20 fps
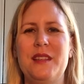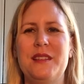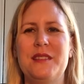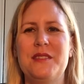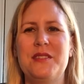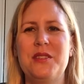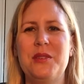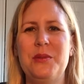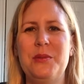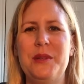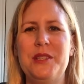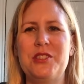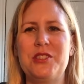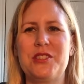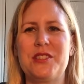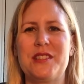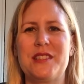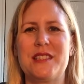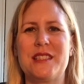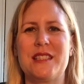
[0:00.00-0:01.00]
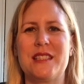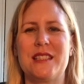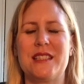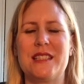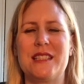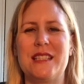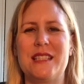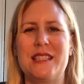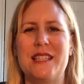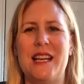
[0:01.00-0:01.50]
So we just
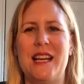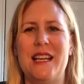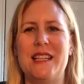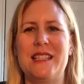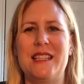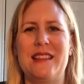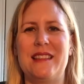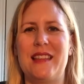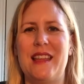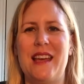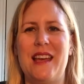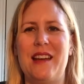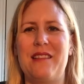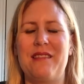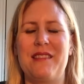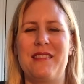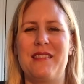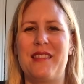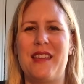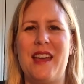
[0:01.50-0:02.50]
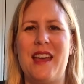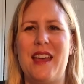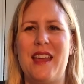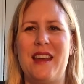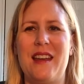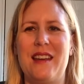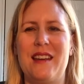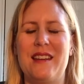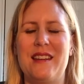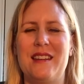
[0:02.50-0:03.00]
decided there and
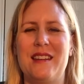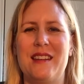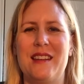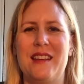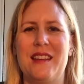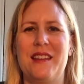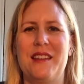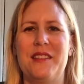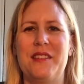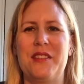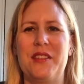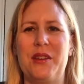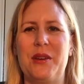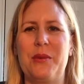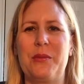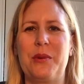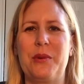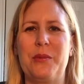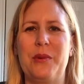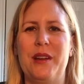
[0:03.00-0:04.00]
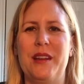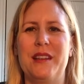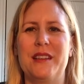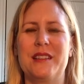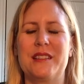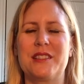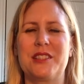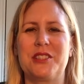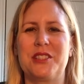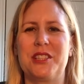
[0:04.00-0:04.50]
then that we
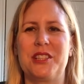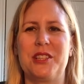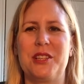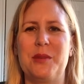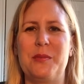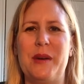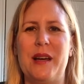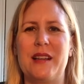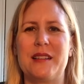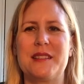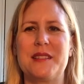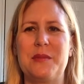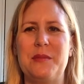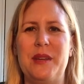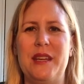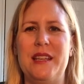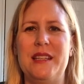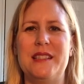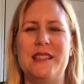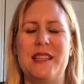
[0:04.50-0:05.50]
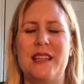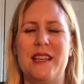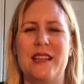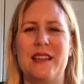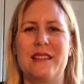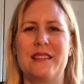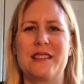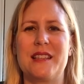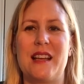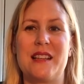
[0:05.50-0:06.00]
weren't going to go back to
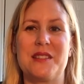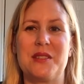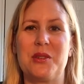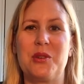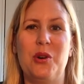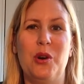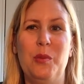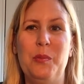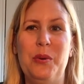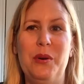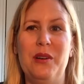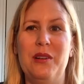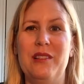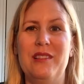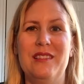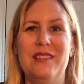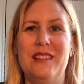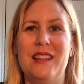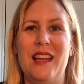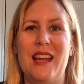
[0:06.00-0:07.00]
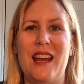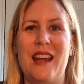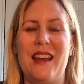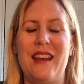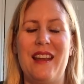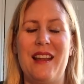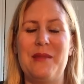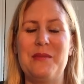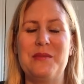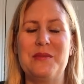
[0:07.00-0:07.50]
meetings as a couple,
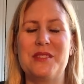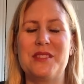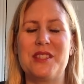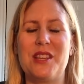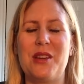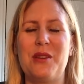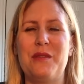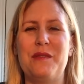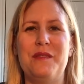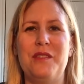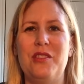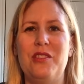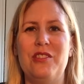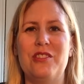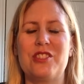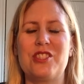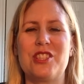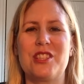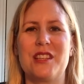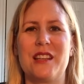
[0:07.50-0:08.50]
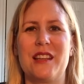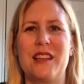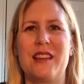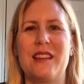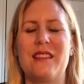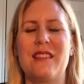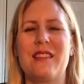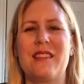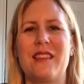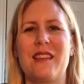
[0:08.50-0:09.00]
and I'm so
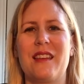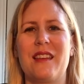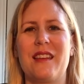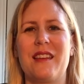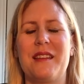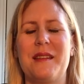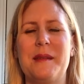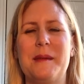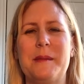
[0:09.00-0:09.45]
fortunate that